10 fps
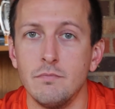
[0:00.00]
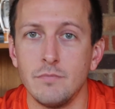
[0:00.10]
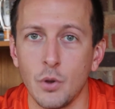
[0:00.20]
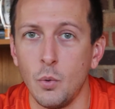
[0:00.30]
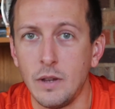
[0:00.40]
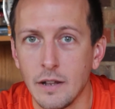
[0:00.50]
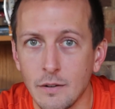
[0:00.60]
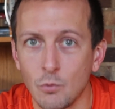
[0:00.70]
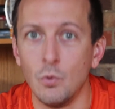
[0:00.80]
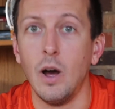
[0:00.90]
so we
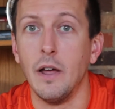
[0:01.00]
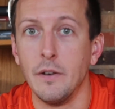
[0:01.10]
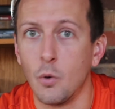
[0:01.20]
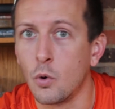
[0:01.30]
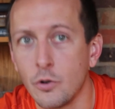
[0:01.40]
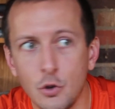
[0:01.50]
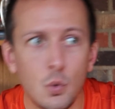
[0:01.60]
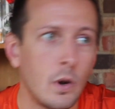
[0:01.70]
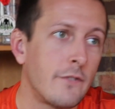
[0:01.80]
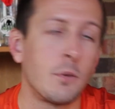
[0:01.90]
can run or do
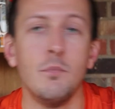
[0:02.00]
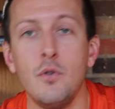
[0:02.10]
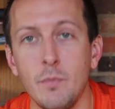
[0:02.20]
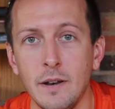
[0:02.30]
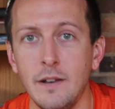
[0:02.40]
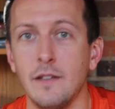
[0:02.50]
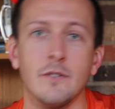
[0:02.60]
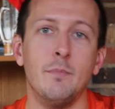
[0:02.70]
whatever movement it is.